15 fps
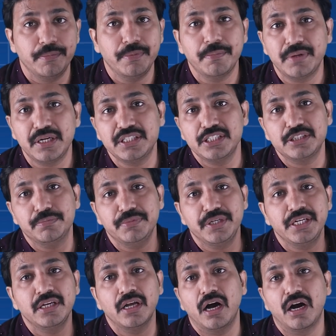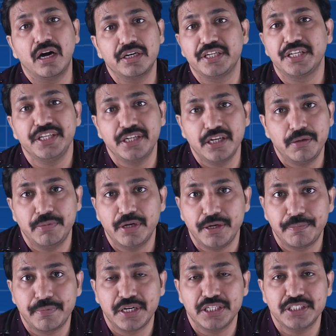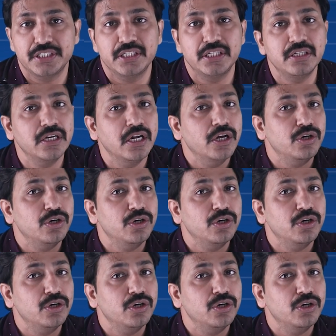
Remember this mean arterial blood pressure.